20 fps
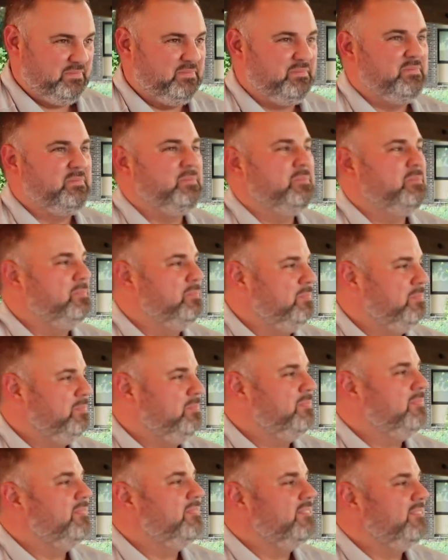
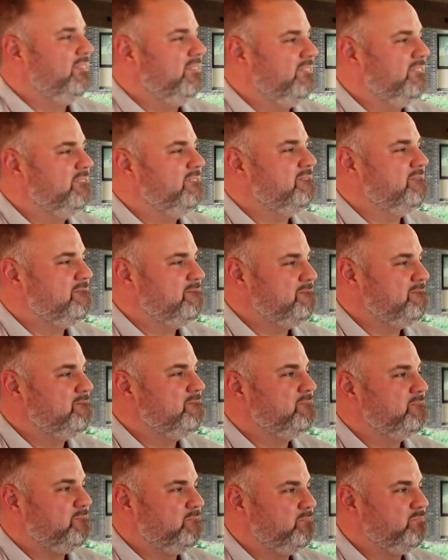
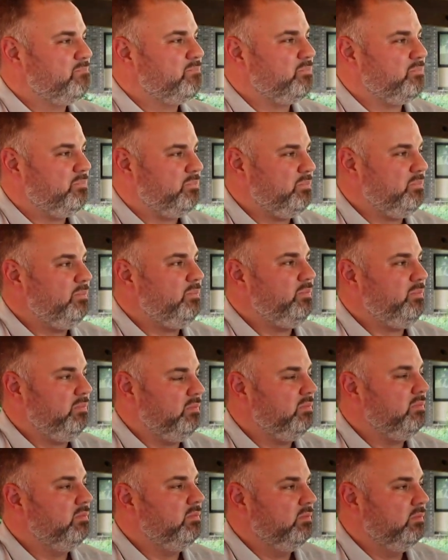
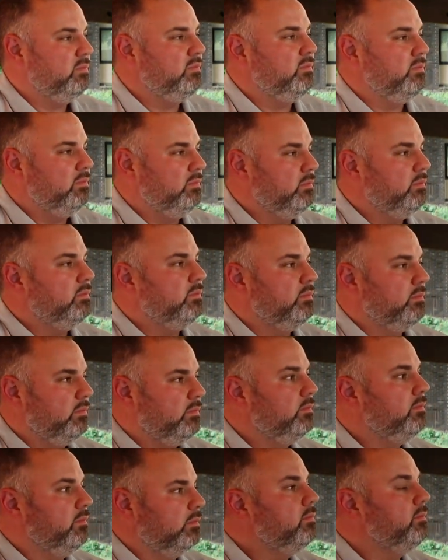
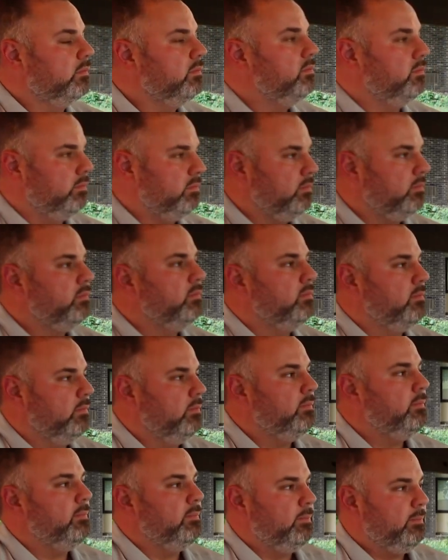
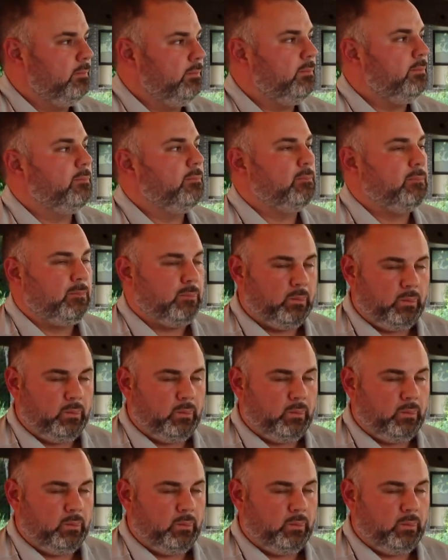This person isn't speaking.